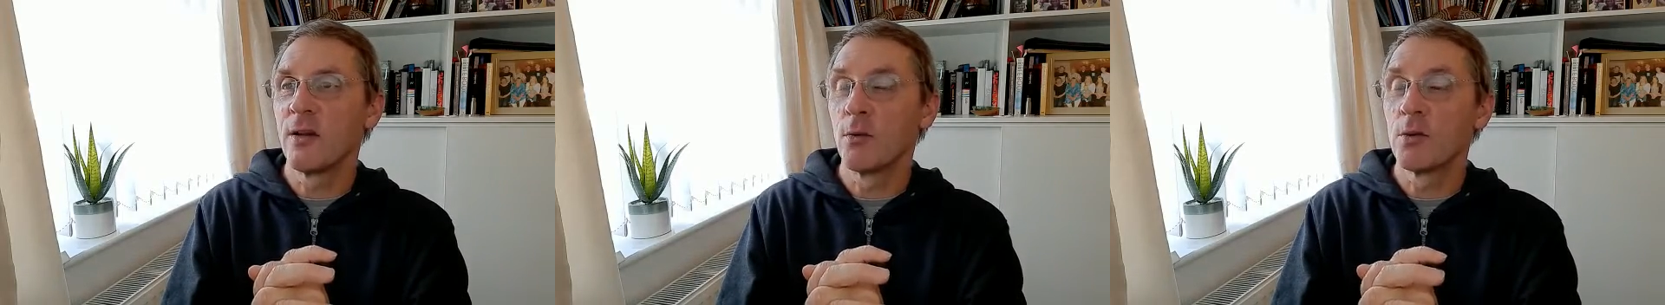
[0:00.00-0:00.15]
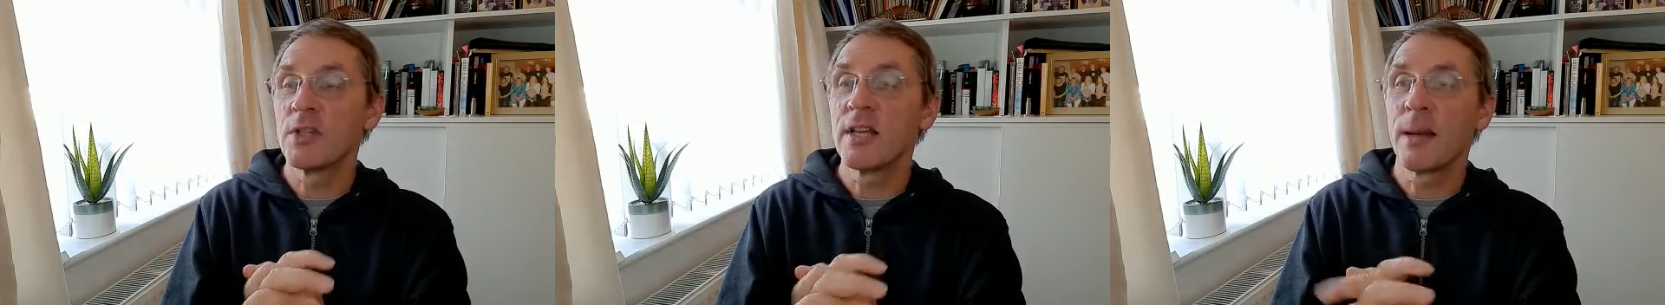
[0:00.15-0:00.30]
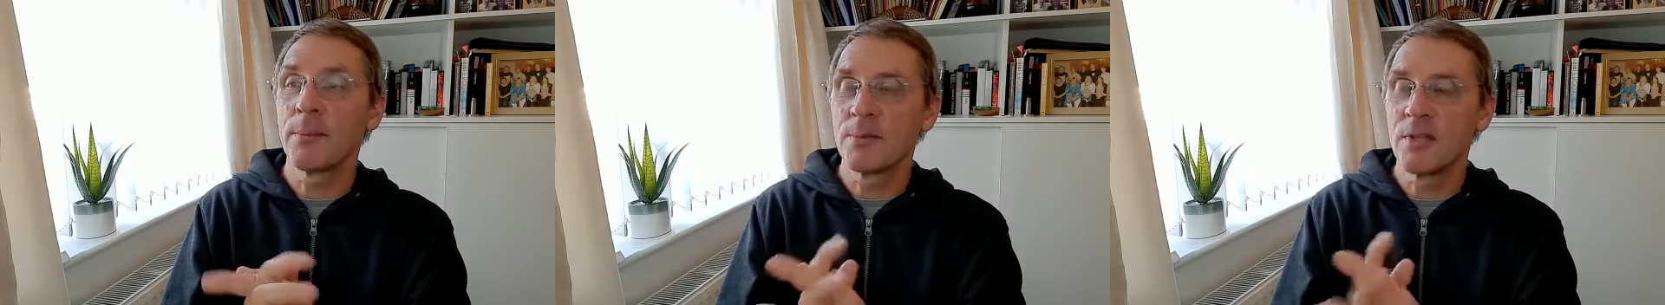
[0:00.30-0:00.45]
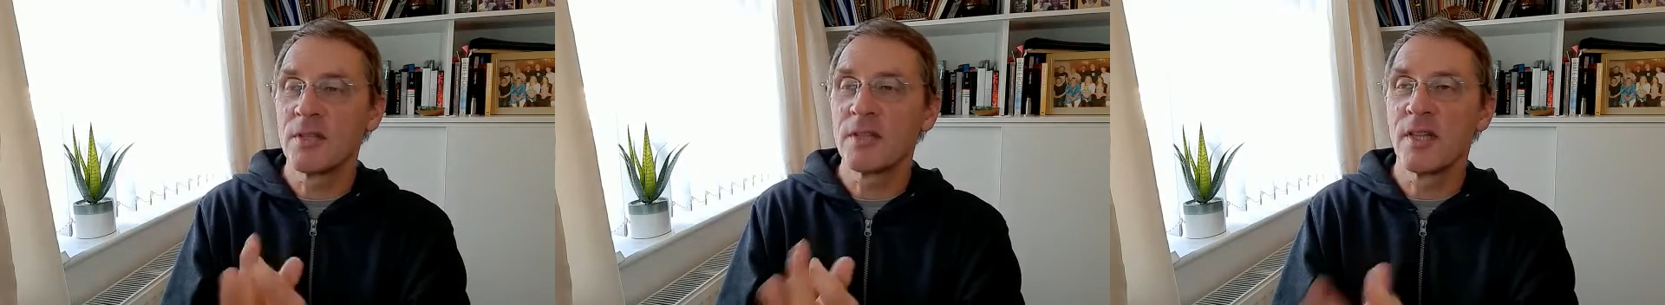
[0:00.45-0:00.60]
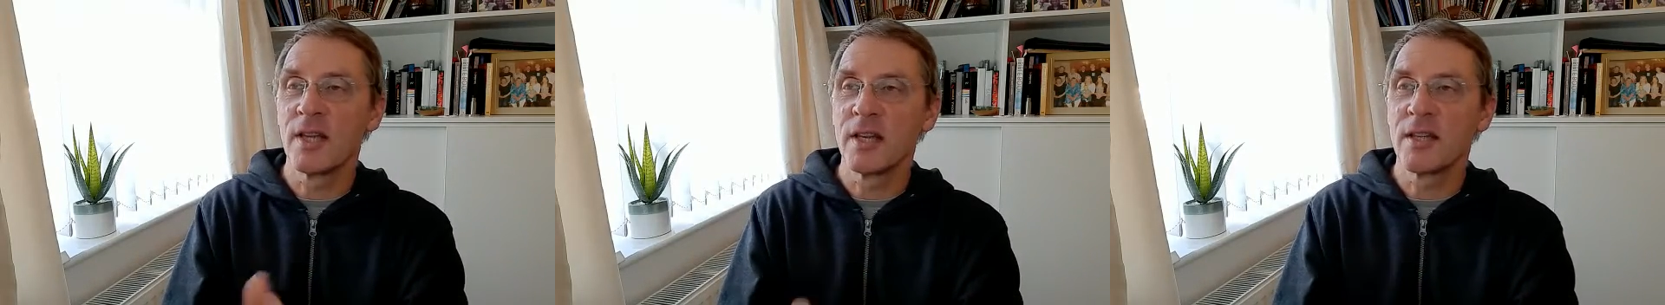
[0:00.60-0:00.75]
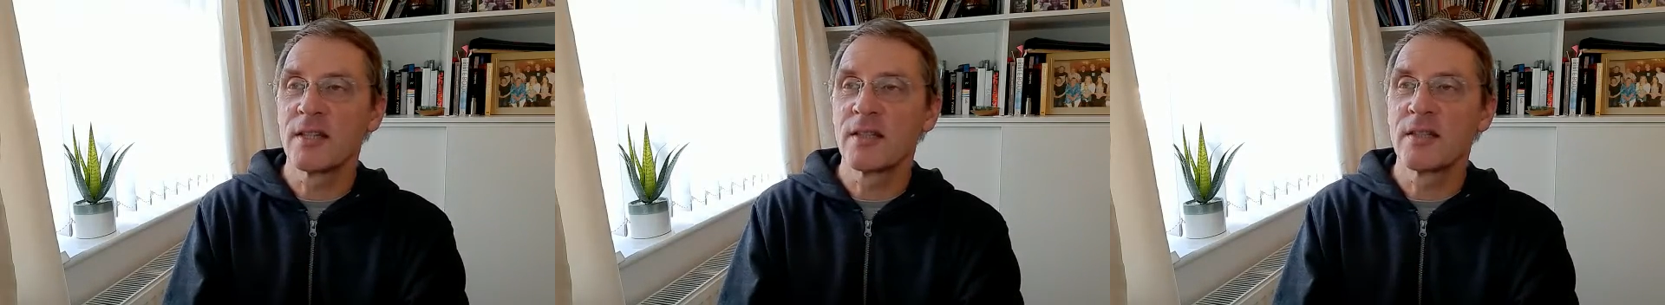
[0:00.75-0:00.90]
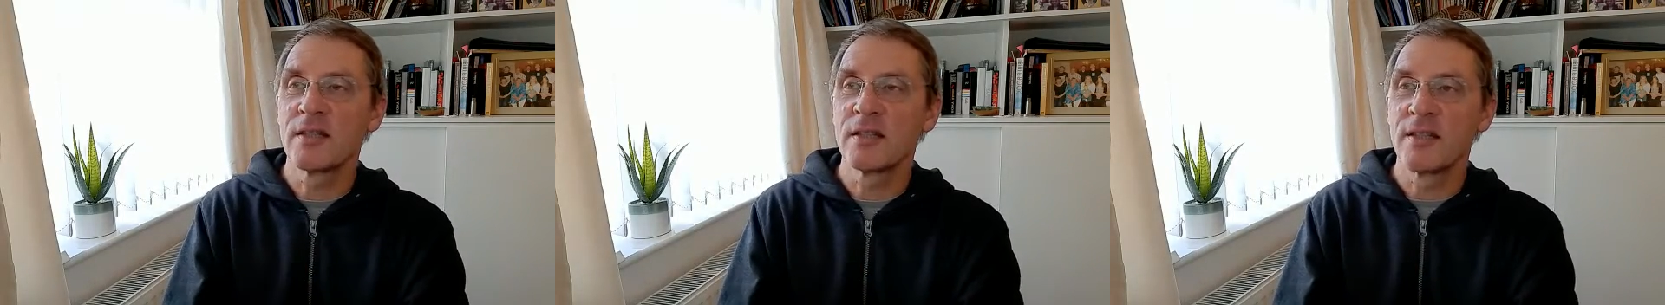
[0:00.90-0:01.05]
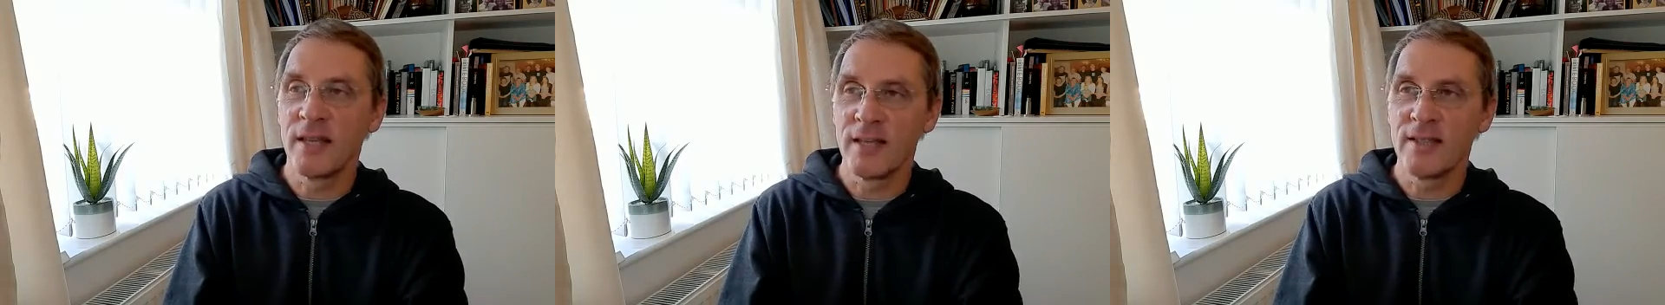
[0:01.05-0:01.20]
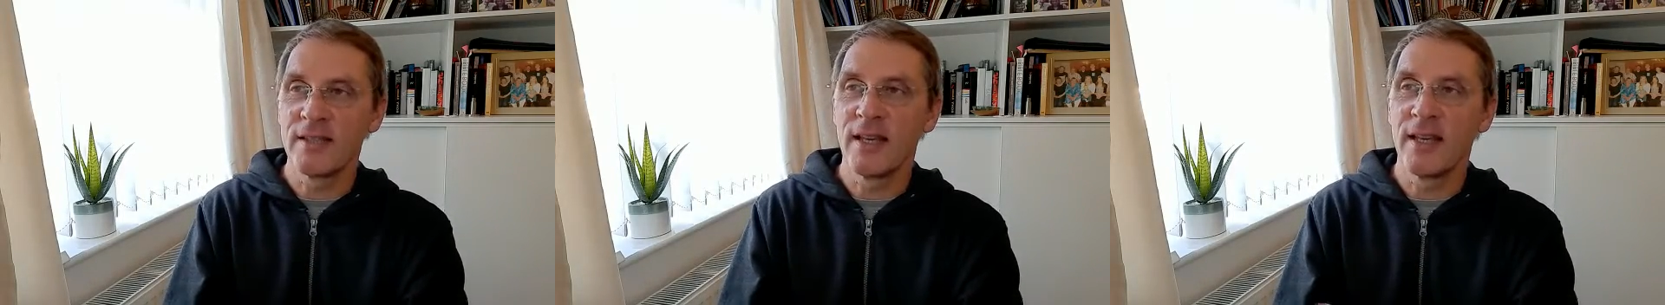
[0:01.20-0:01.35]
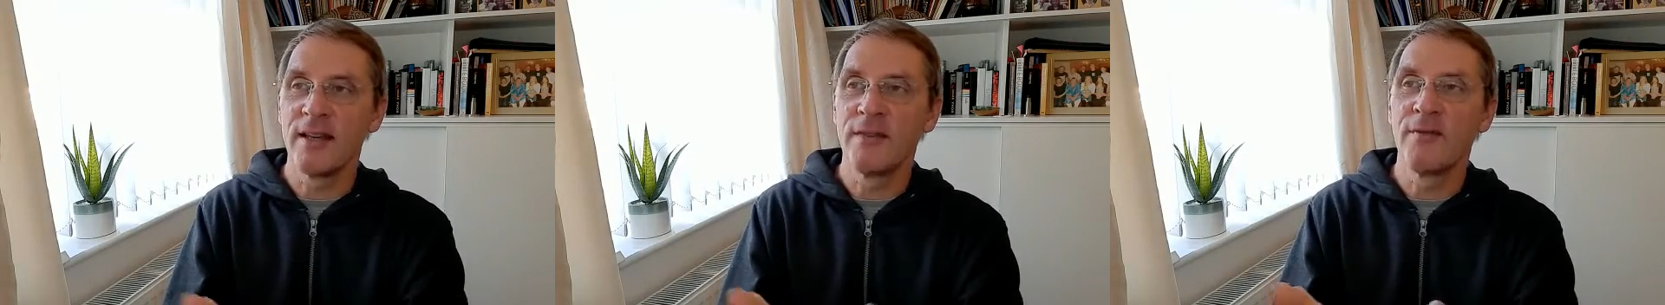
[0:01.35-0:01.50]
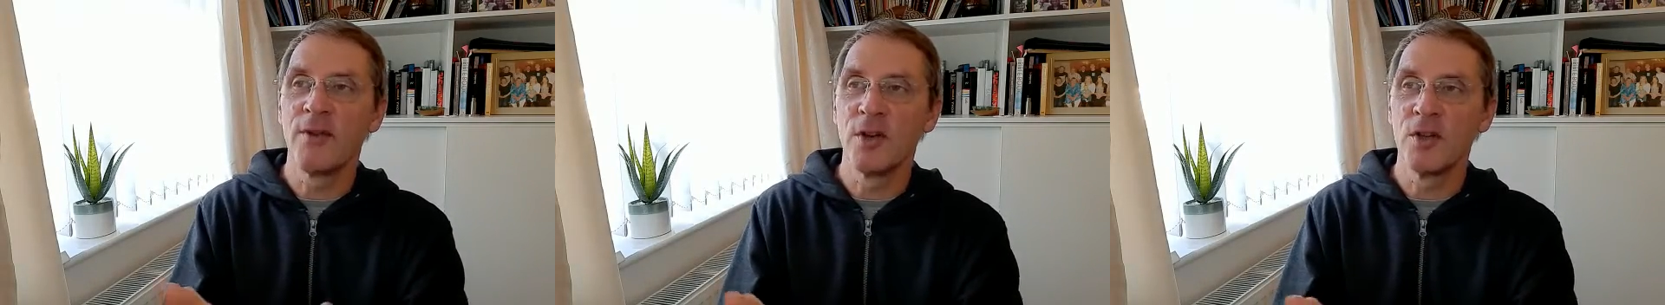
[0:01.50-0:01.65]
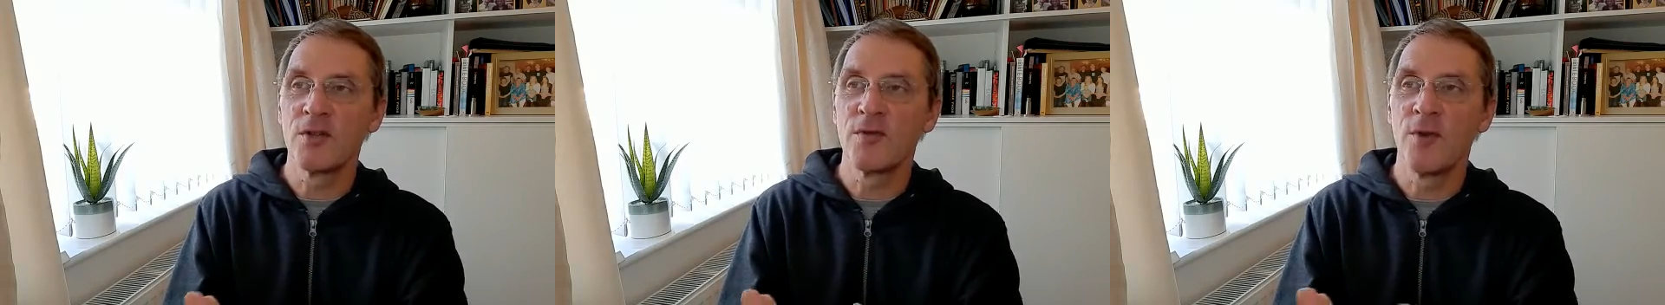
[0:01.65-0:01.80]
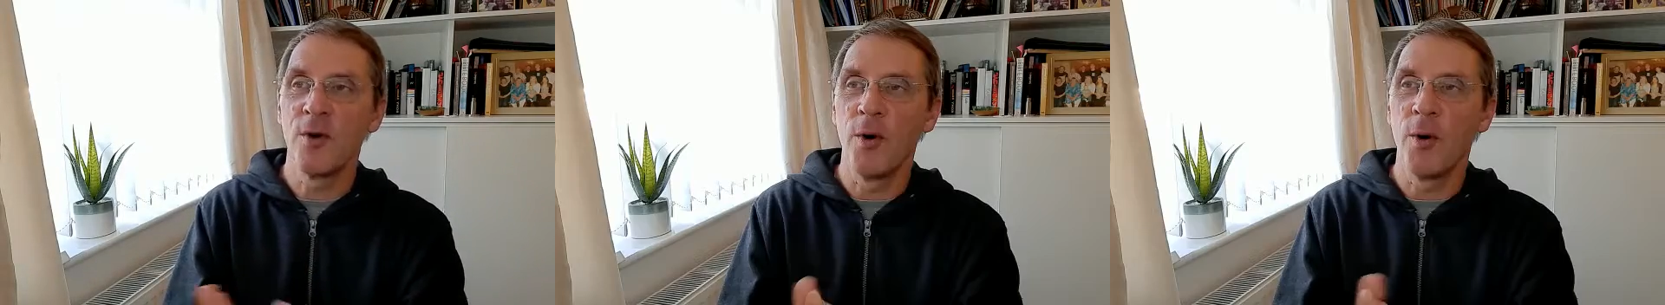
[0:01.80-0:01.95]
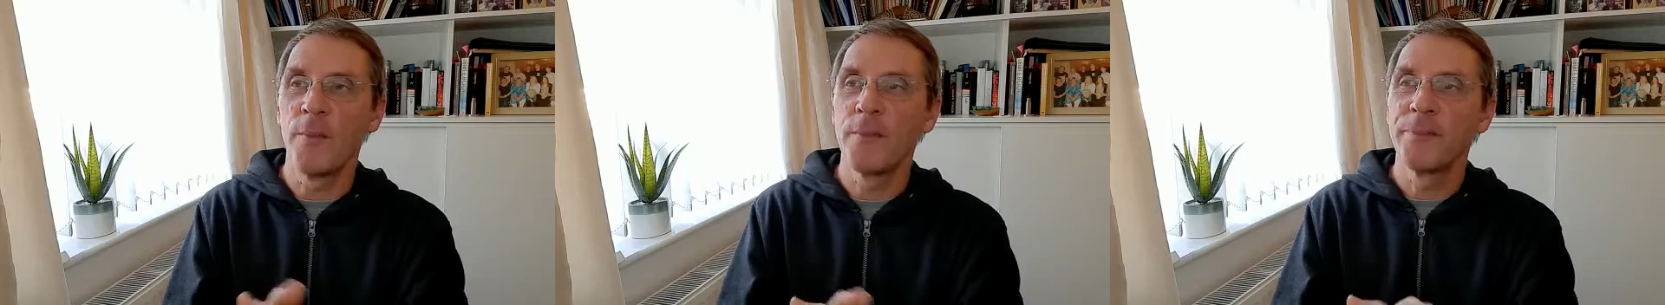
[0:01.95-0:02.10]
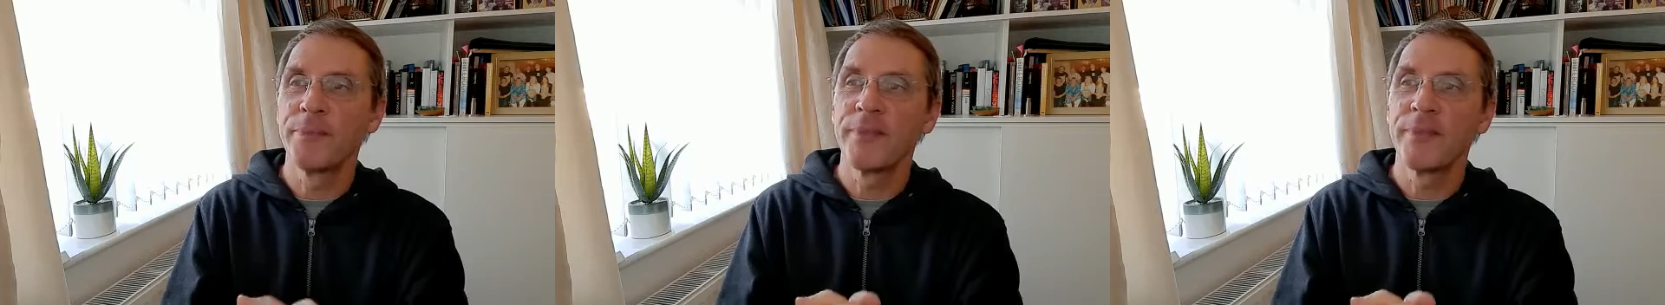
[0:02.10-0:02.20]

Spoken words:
or chapter 6, 16, verse 4.